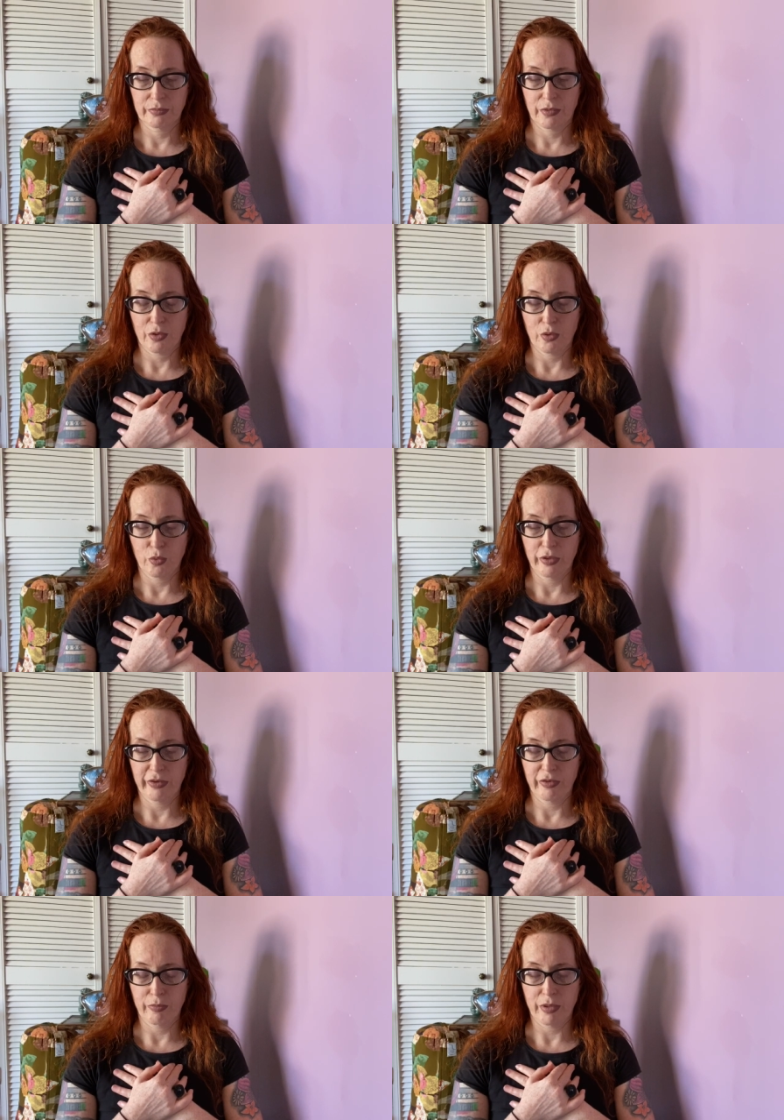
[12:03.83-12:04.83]
Don't worry
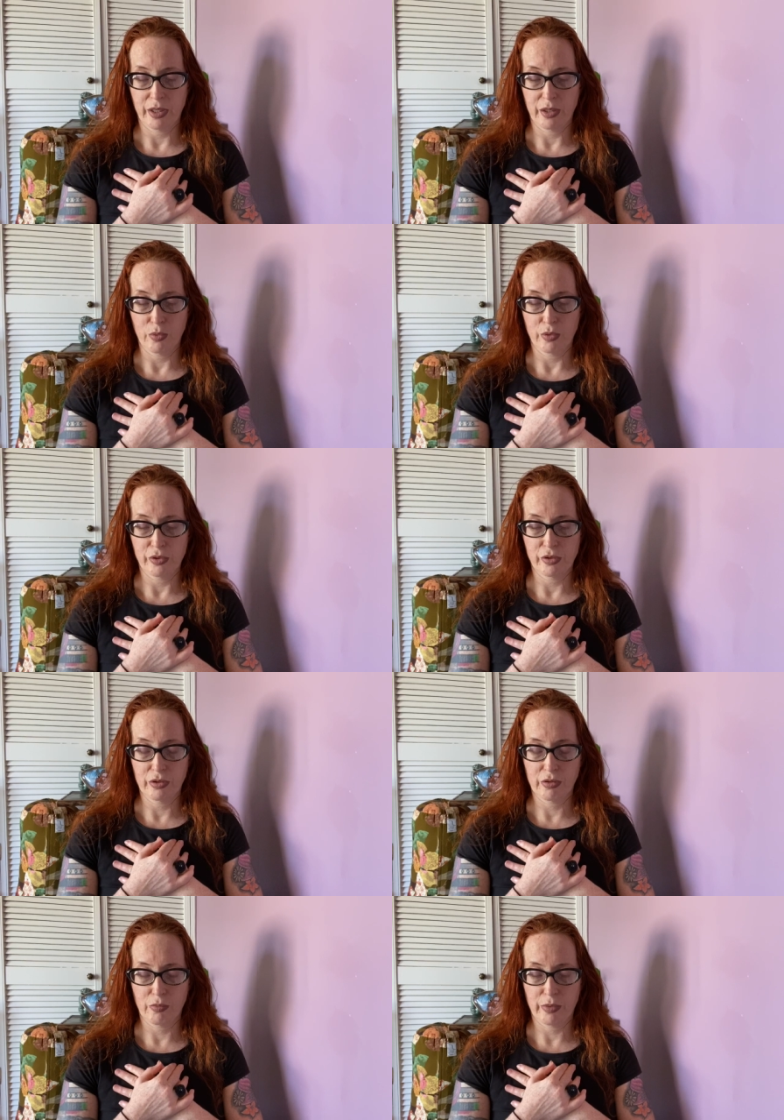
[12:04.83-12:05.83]
if your mind wanders,
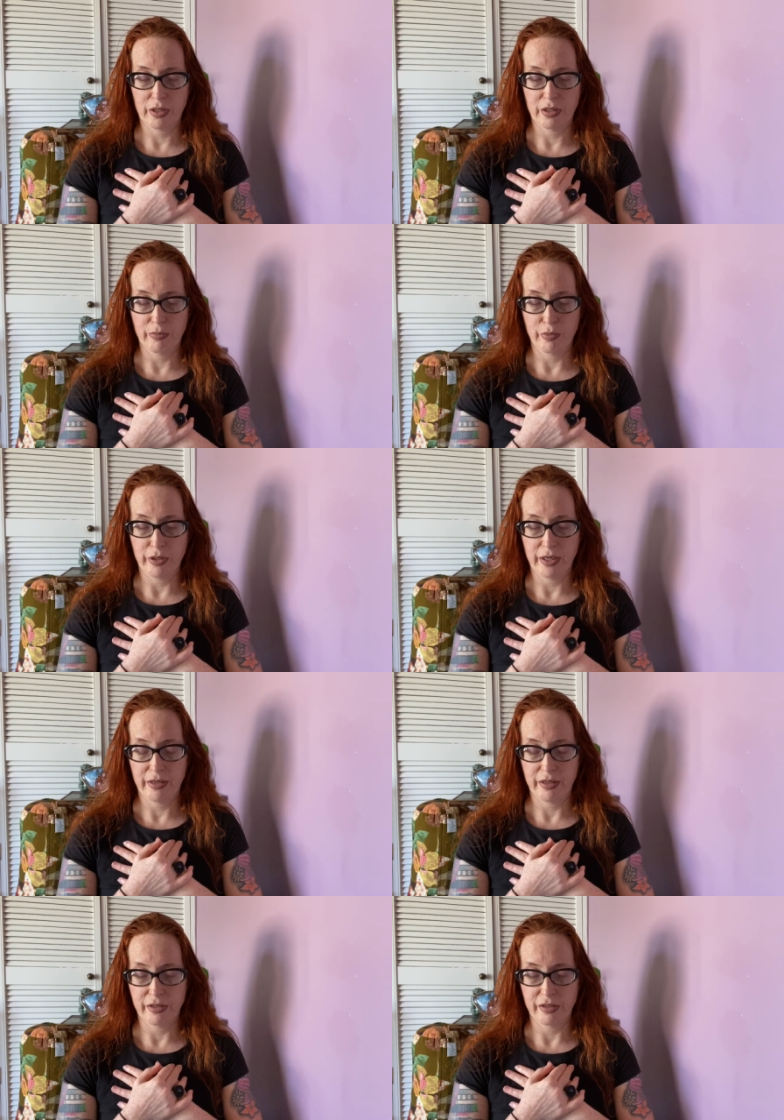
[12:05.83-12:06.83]
just come back to the breath
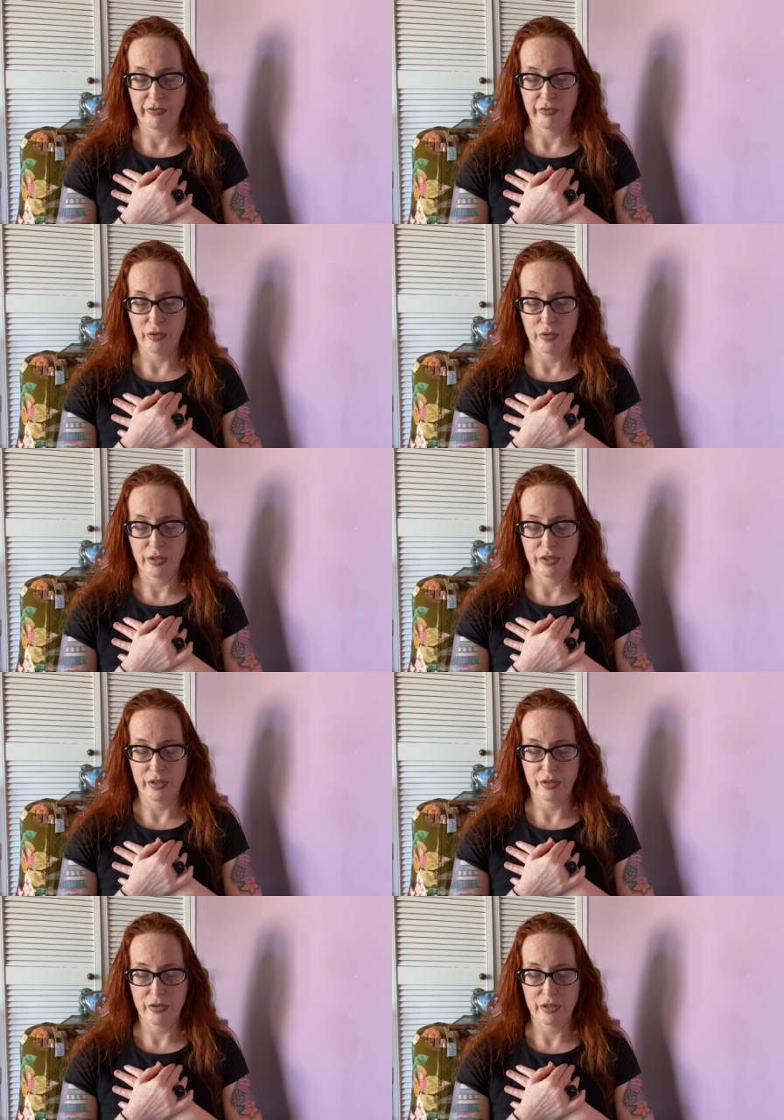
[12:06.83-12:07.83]
and to the focus and
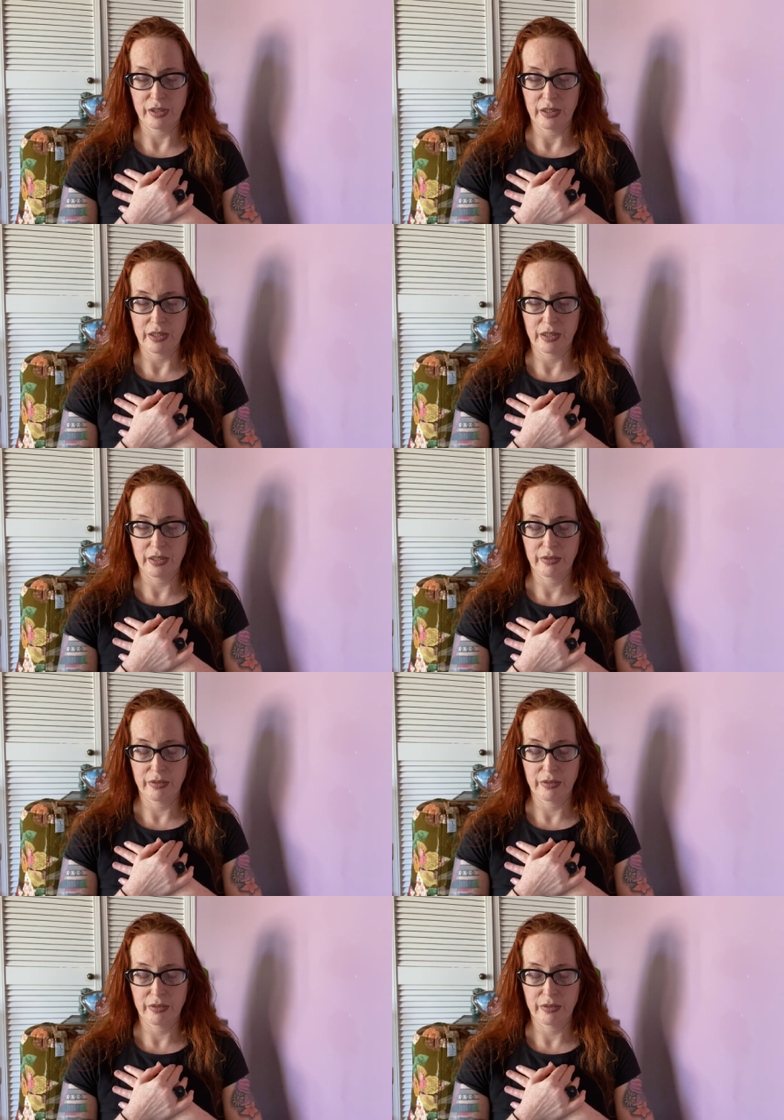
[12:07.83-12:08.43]
to your seat.